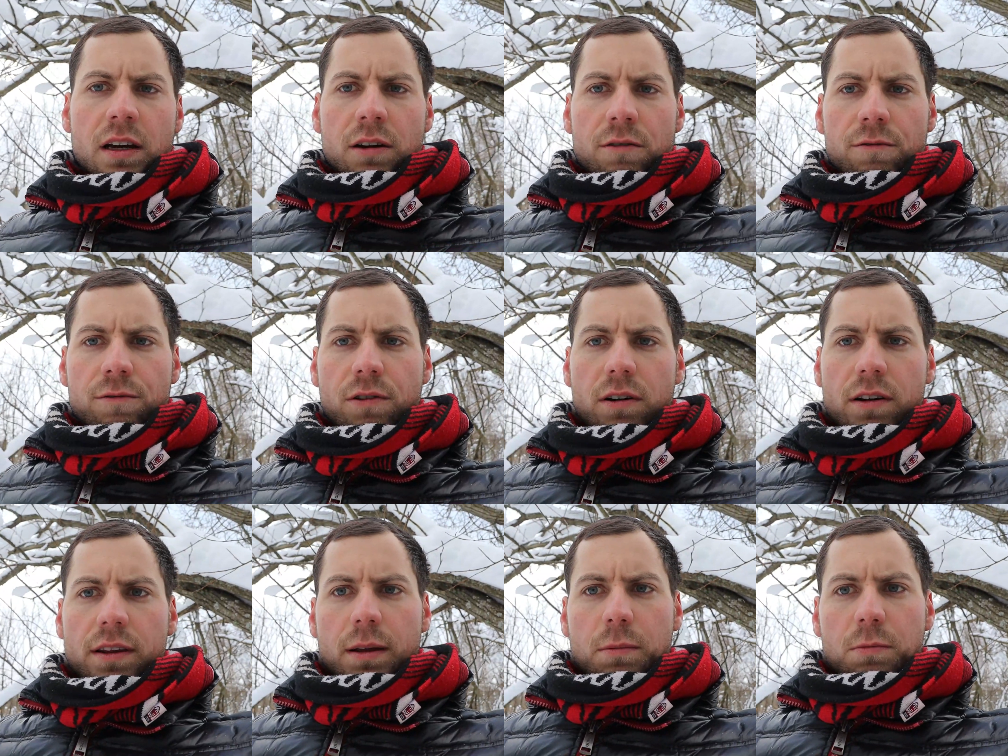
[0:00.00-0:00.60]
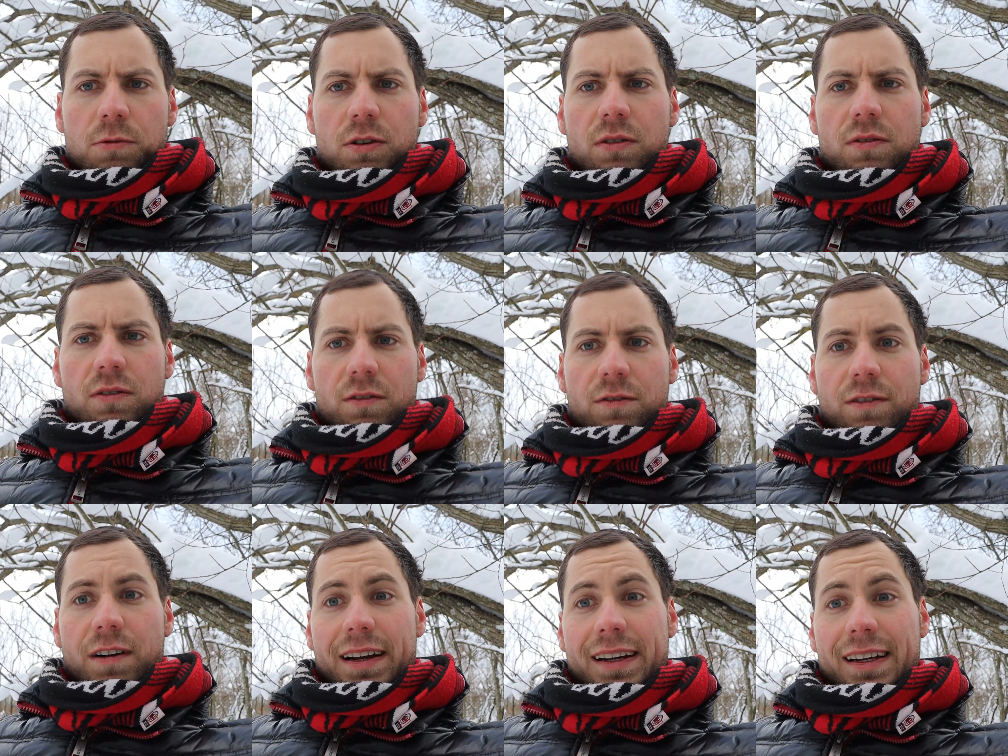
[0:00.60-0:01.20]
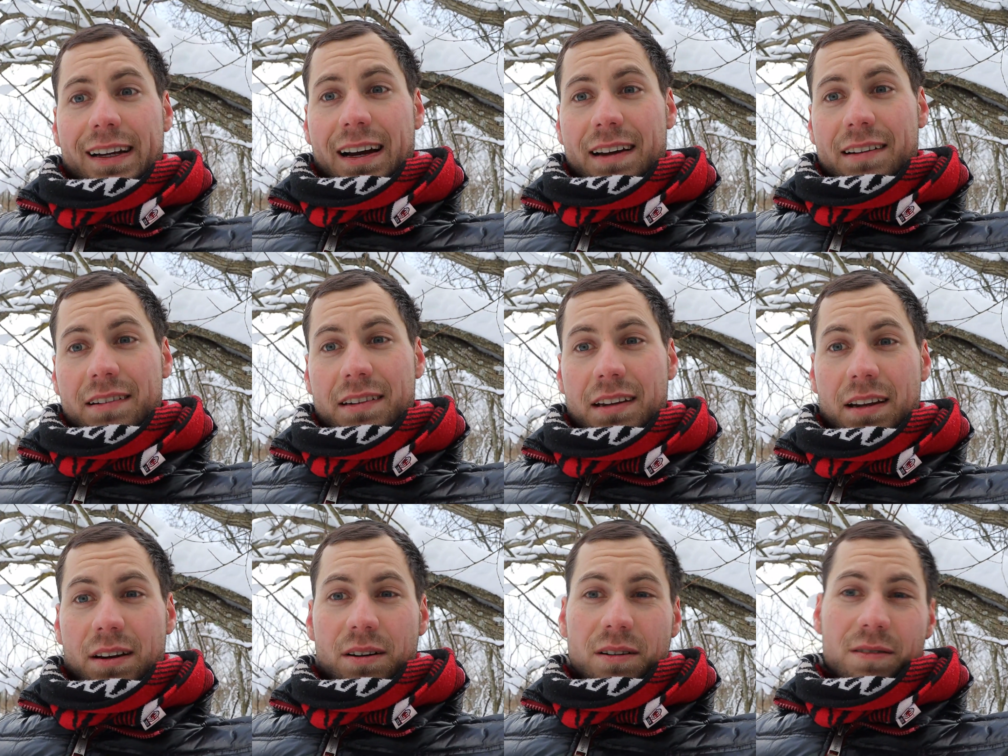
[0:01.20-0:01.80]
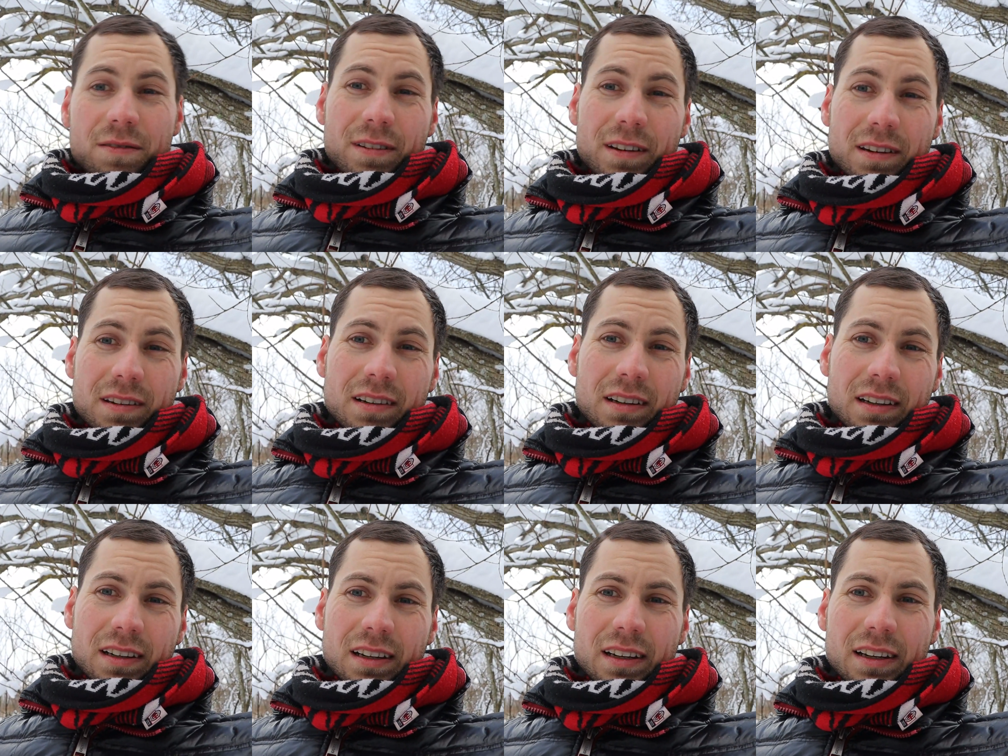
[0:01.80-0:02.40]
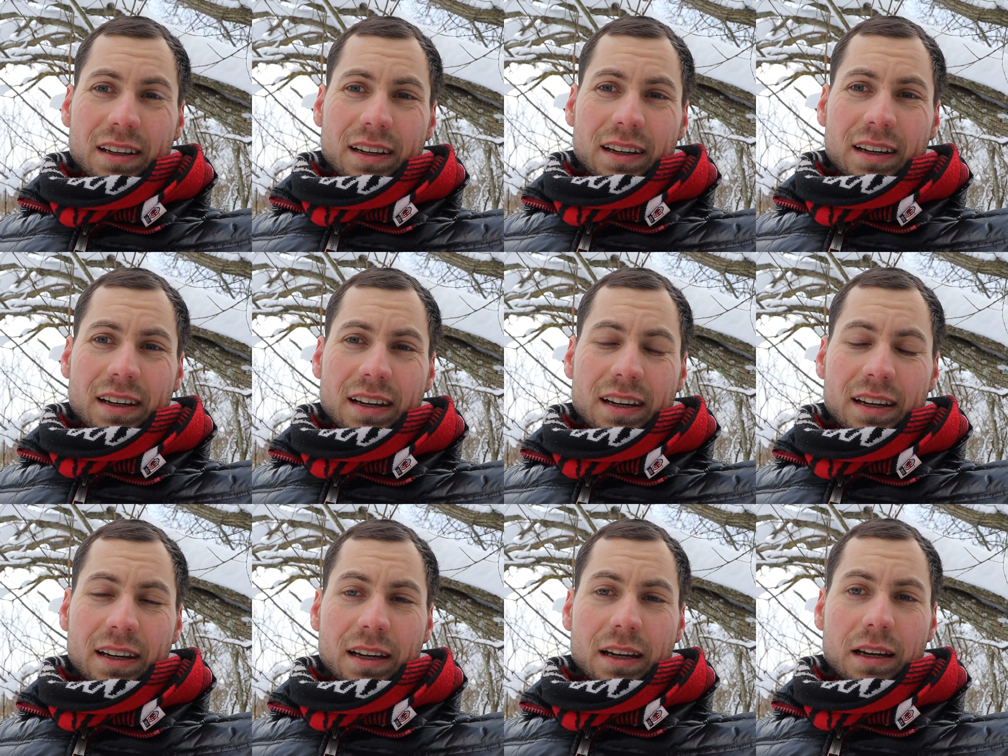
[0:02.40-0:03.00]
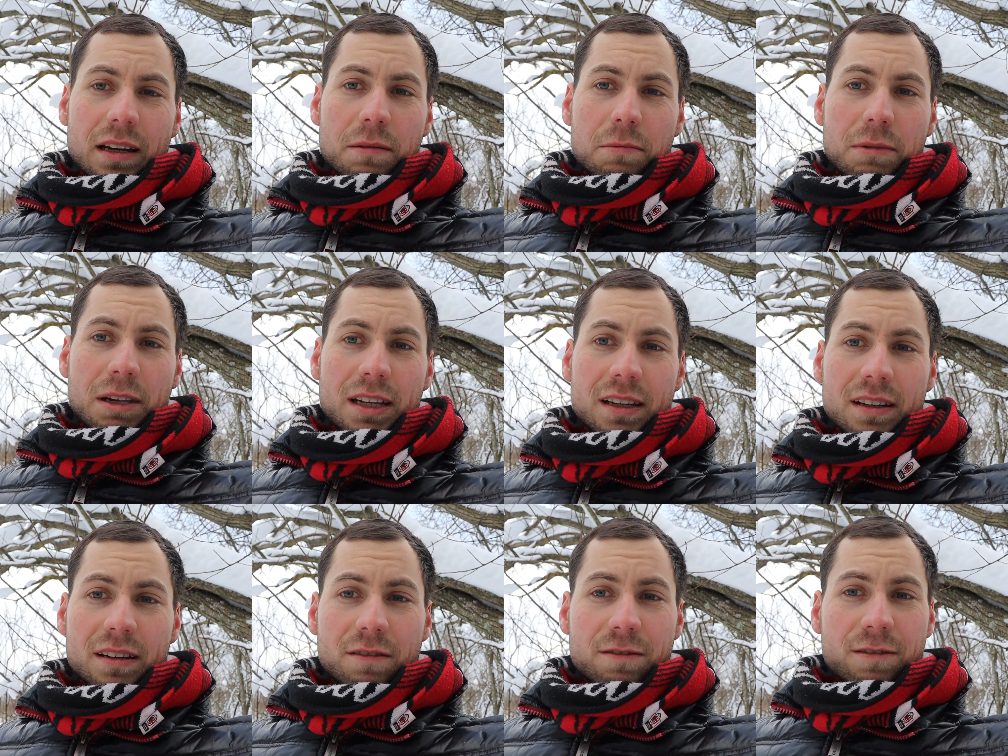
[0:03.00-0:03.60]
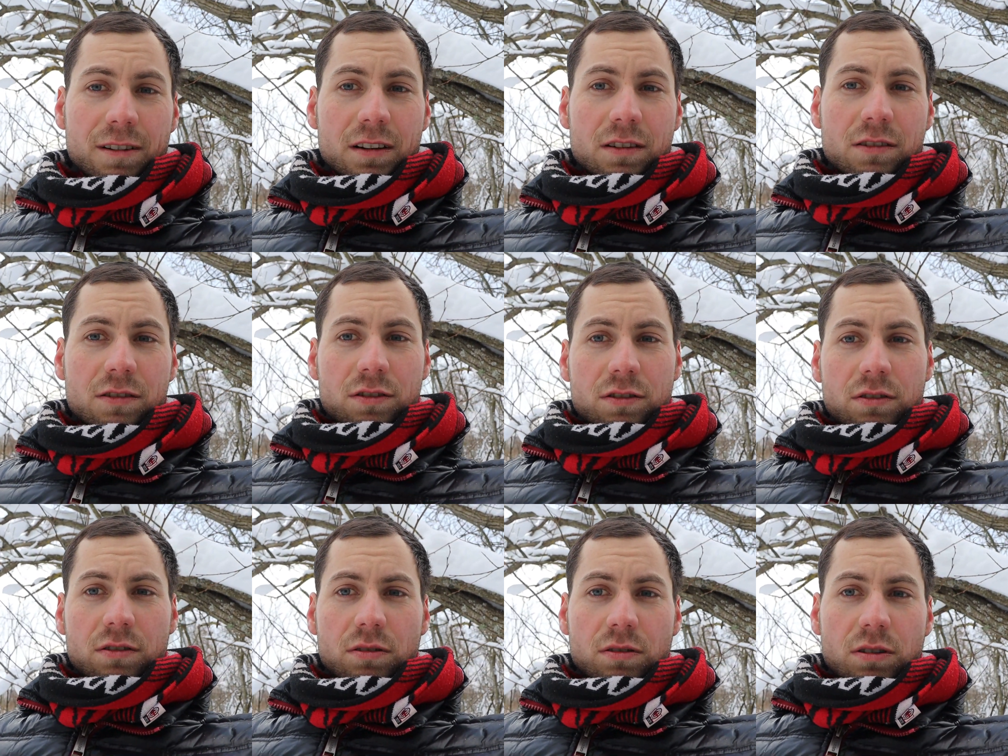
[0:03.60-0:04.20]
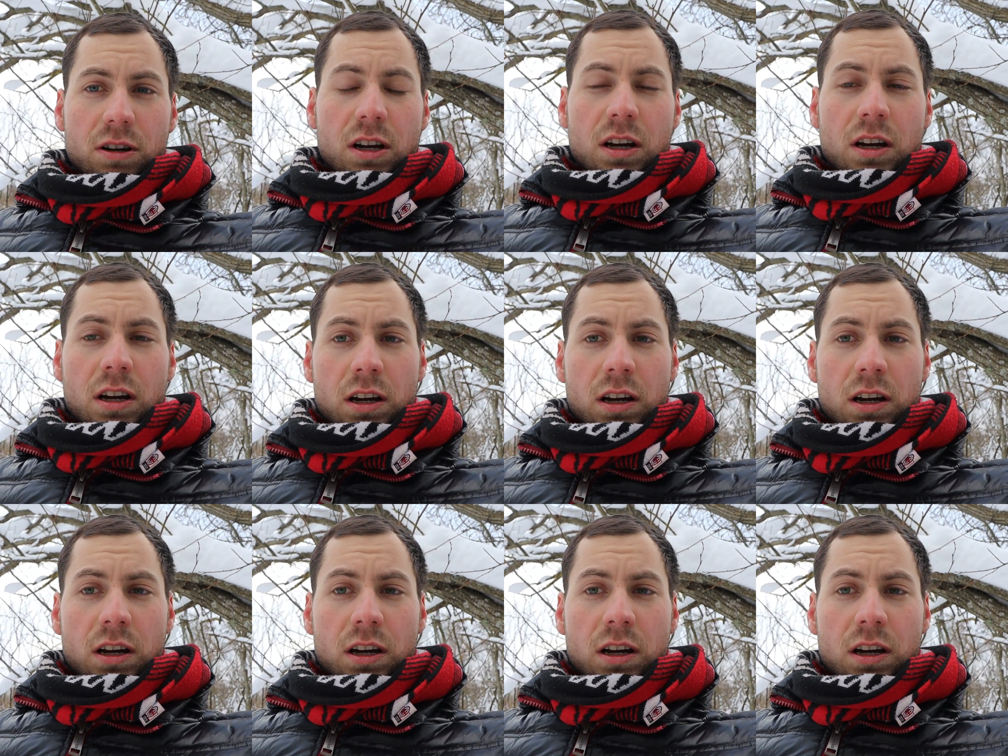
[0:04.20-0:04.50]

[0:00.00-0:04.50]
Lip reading: for them to even find guys that are physically and mentally fit to